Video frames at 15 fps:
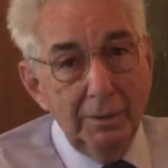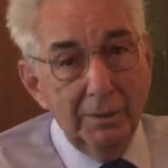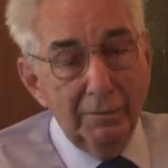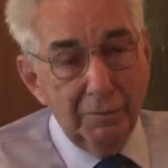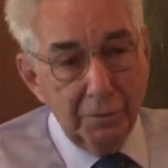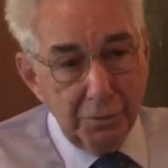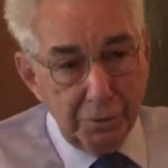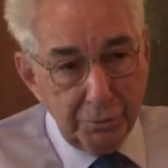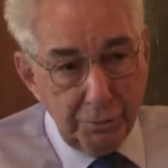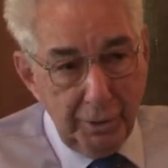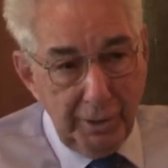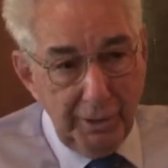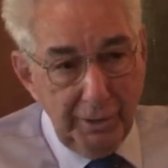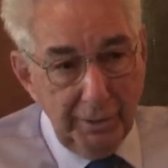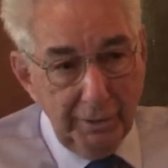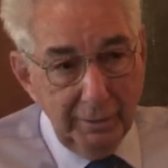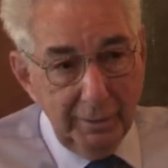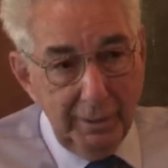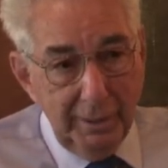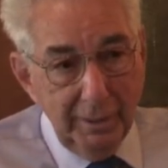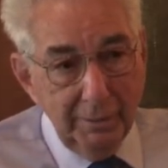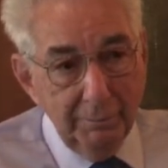first training
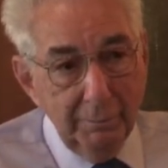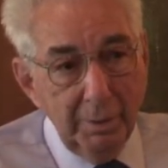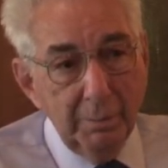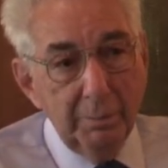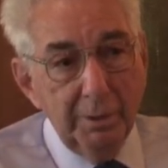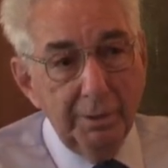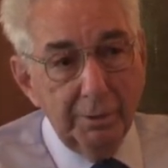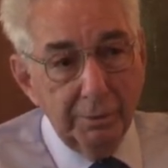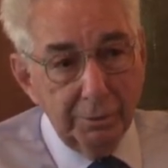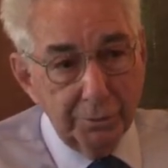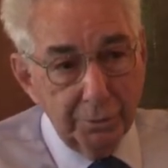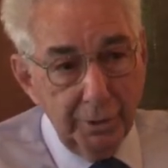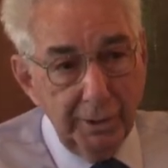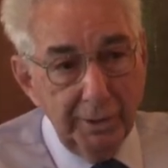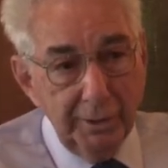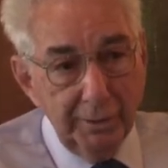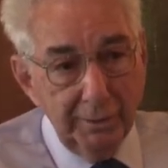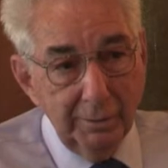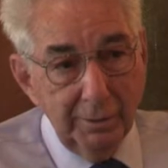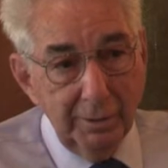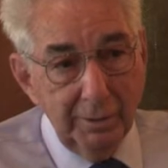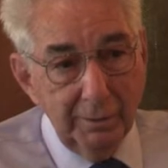and biblical training.
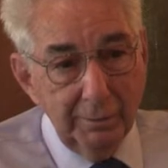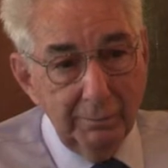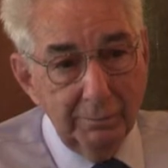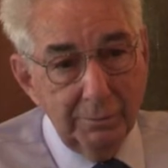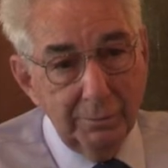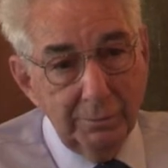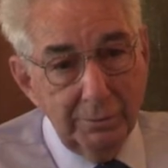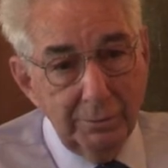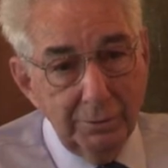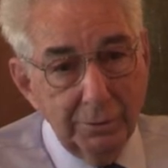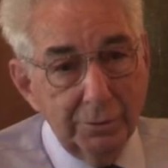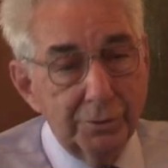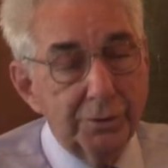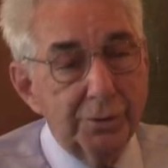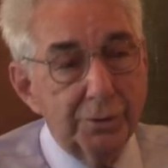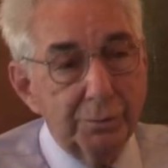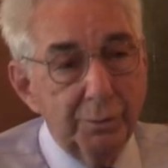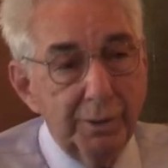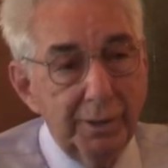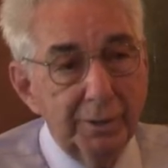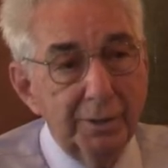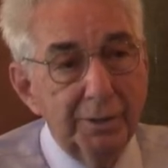The churches
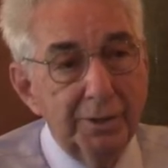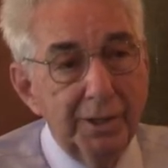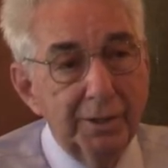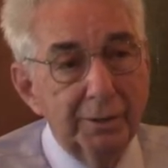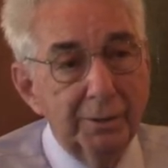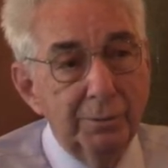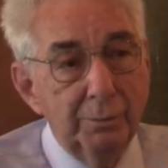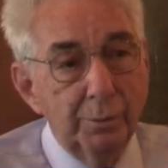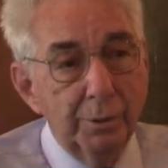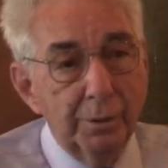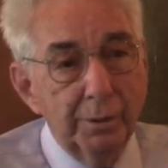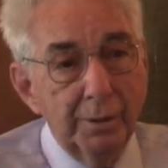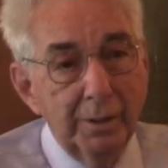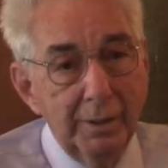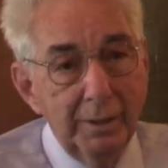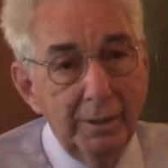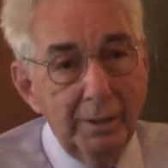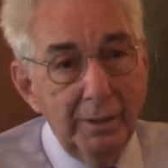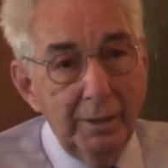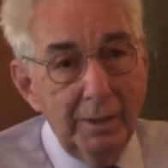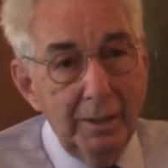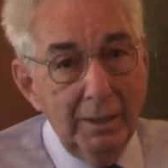we had attended were
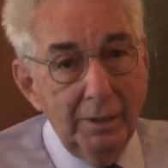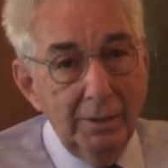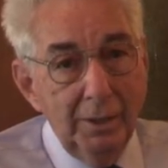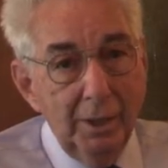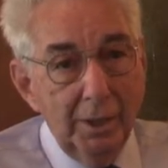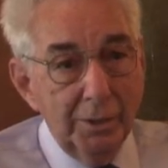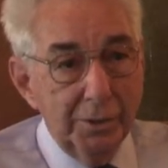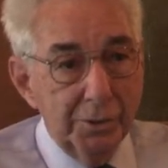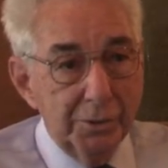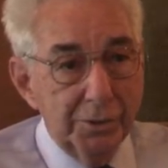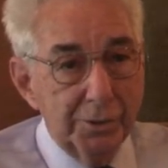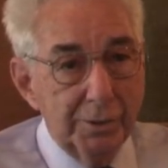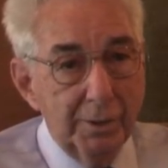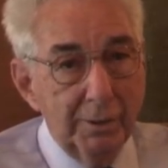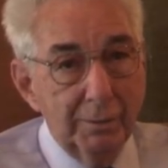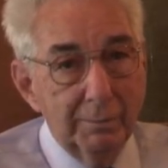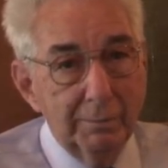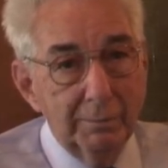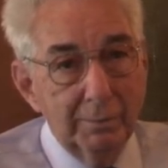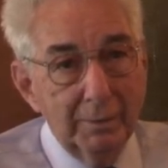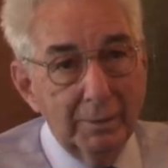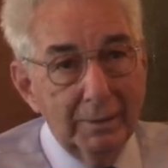not as
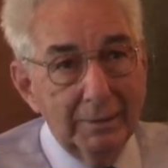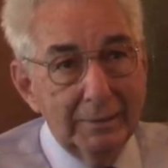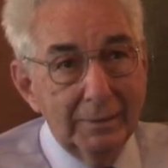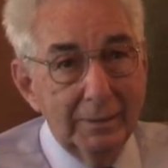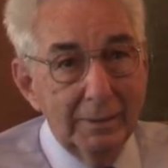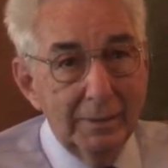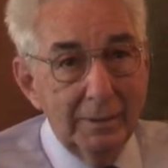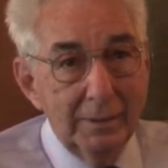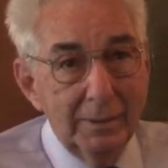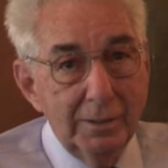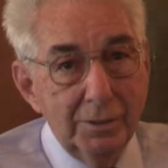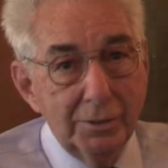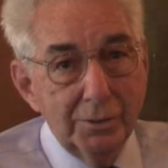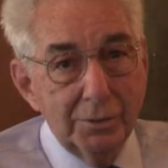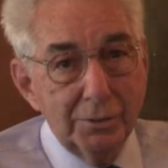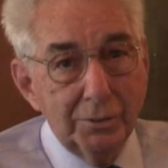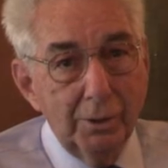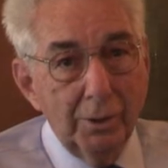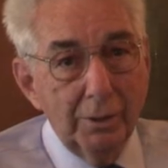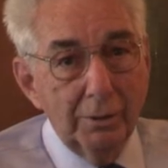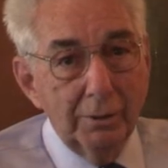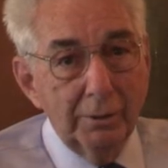
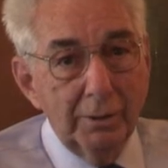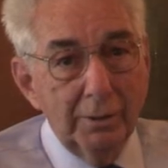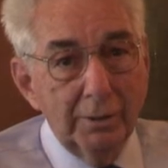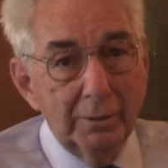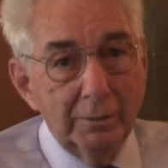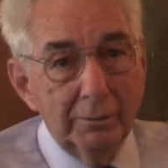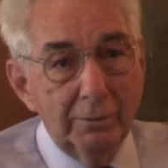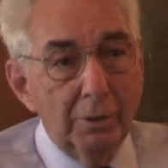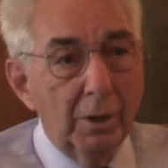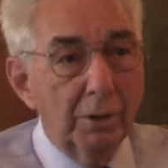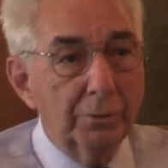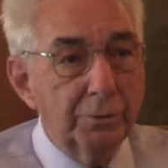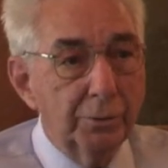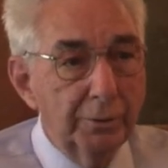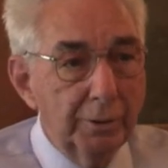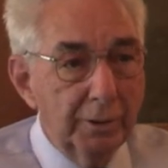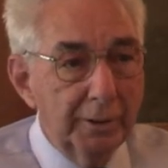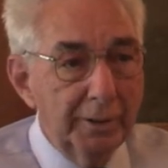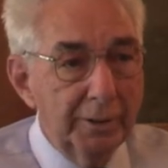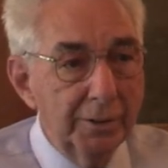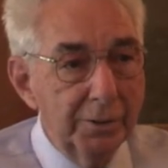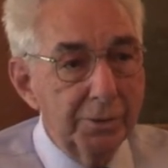strong
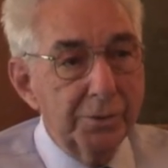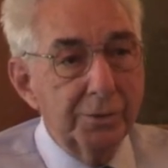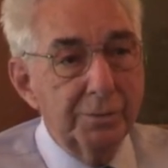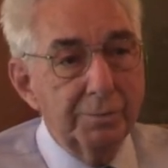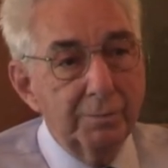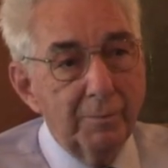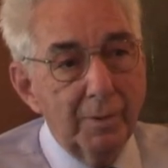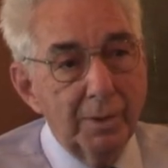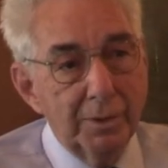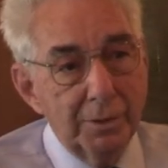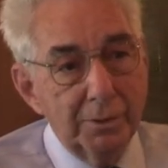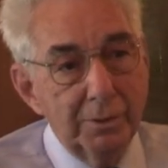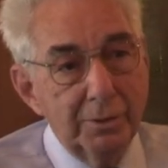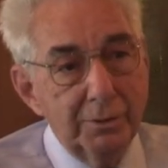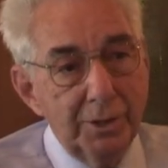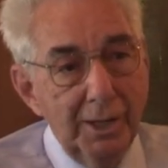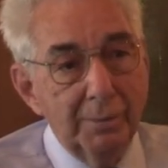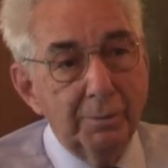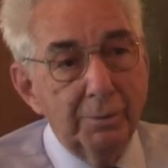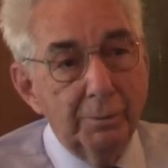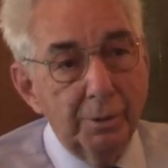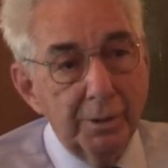doctrinally as the
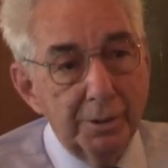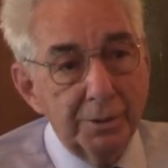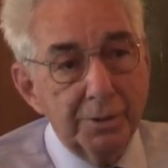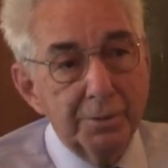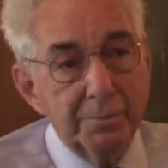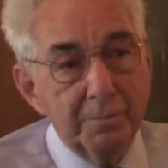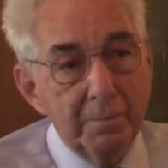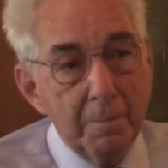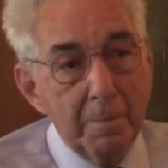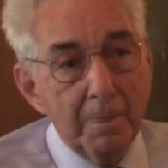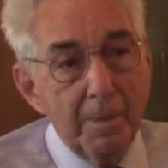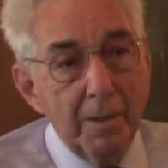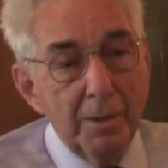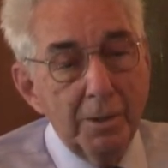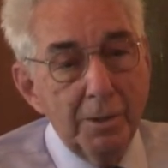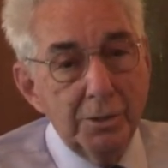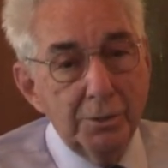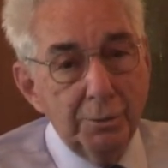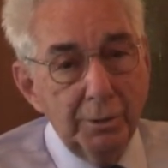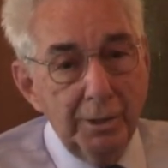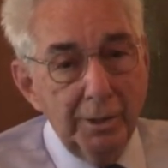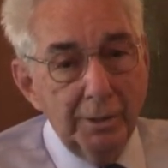chapel was.
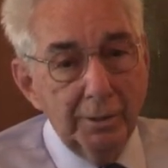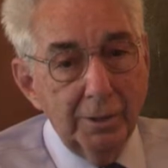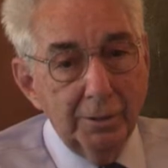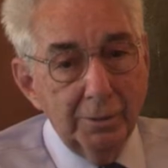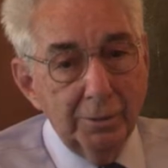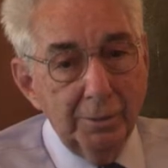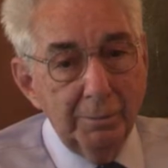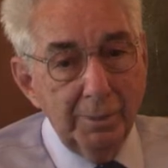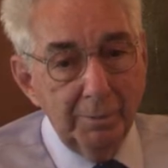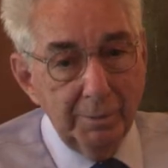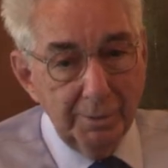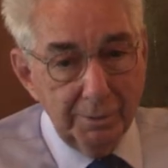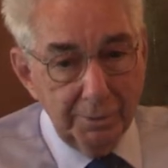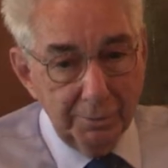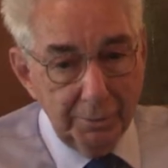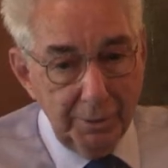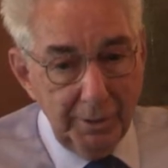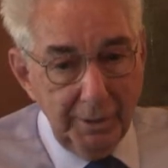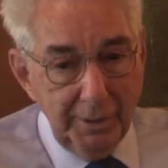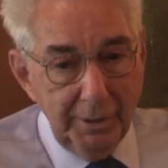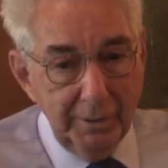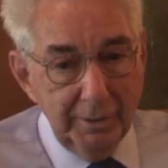So we got not only biblical
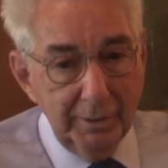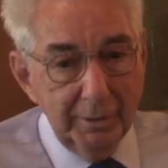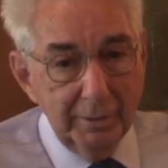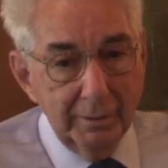training,